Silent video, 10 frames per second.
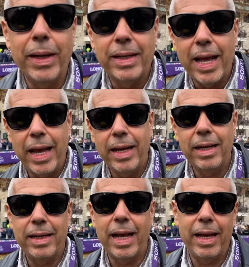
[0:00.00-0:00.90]
day, the
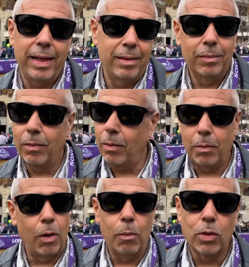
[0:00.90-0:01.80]
day
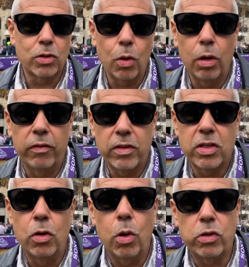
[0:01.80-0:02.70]
almost all of us in
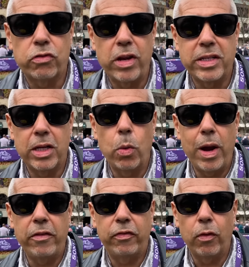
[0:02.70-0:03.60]
horse racing wait
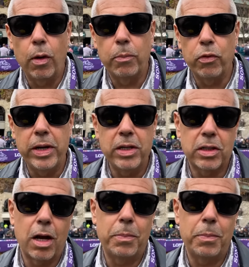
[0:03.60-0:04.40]
for, Breeders' Cup